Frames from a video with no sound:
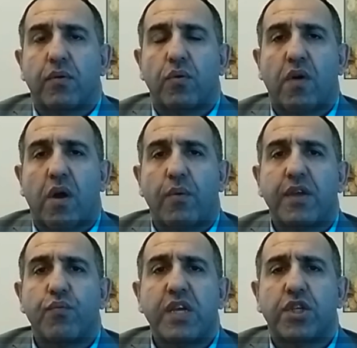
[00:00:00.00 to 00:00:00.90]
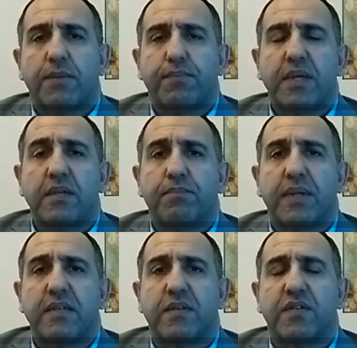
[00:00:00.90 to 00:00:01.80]
who've already reached a
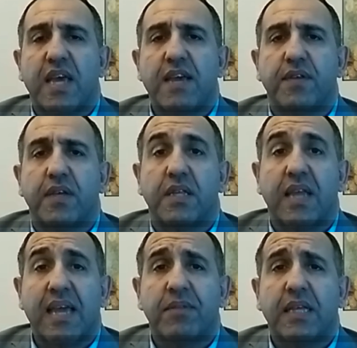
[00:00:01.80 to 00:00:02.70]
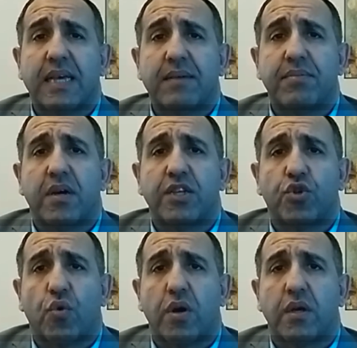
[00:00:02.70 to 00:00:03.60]
place of safety, namely Lebanon,
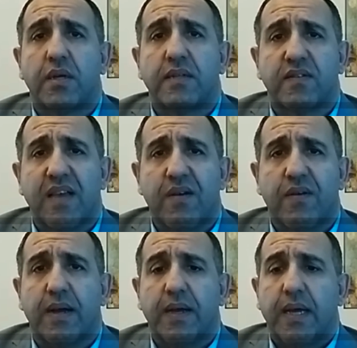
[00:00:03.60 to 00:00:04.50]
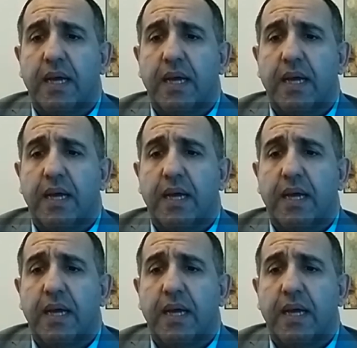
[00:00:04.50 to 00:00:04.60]
Jordan, etc.